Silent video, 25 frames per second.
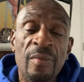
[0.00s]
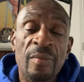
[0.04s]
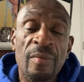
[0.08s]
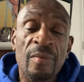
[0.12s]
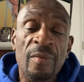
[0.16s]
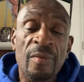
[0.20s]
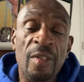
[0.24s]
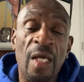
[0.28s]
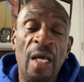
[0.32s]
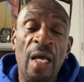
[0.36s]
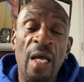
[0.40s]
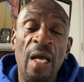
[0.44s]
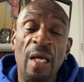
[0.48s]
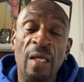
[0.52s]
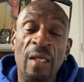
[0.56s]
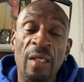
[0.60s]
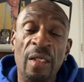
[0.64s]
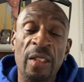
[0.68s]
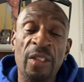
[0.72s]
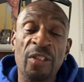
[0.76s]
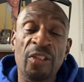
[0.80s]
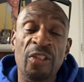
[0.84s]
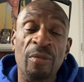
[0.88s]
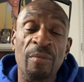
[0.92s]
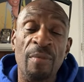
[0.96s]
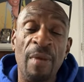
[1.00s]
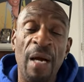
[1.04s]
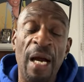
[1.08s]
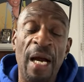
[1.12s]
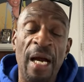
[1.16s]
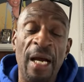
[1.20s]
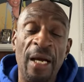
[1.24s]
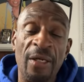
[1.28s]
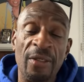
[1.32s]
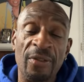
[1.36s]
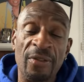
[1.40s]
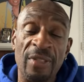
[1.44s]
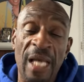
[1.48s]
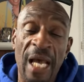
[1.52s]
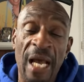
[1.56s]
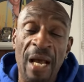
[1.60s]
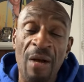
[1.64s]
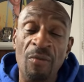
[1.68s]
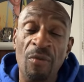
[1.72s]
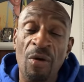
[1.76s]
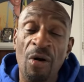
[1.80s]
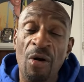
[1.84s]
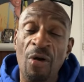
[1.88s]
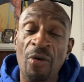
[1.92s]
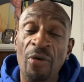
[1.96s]
Yeah, Alicia Myers. I
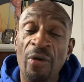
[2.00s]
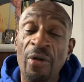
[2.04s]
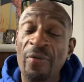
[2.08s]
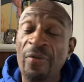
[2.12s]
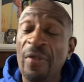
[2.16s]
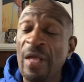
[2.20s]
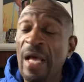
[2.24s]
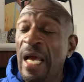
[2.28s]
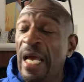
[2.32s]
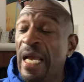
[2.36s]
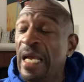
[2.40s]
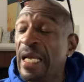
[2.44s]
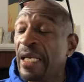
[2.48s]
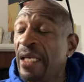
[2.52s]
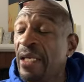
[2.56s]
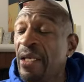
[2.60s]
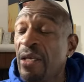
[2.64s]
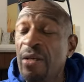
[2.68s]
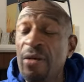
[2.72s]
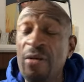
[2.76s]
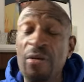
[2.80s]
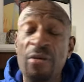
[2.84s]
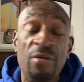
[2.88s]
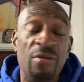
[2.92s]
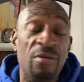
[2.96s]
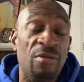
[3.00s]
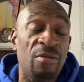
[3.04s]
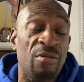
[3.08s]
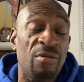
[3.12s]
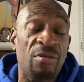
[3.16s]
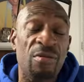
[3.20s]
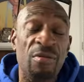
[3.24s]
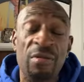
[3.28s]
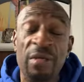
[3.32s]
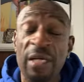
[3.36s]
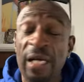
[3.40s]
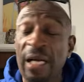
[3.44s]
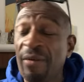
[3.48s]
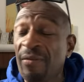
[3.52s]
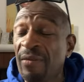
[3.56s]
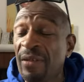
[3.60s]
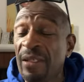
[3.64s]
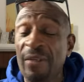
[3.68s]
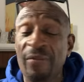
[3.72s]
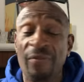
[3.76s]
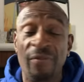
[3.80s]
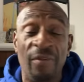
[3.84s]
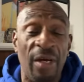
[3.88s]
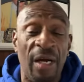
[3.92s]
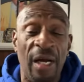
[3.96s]
wanna thank you, Heavenly
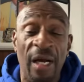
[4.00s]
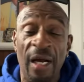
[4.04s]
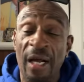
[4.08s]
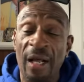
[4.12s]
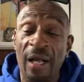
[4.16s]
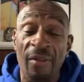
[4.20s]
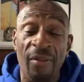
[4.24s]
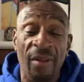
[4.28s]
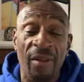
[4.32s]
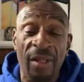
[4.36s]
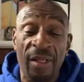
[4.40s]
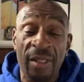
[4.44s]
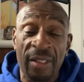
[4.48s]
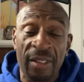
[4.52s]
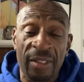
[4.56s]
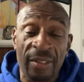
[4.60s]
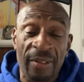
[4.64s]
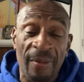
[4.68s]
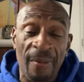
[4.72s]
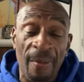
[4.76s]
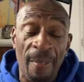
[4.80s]
Father.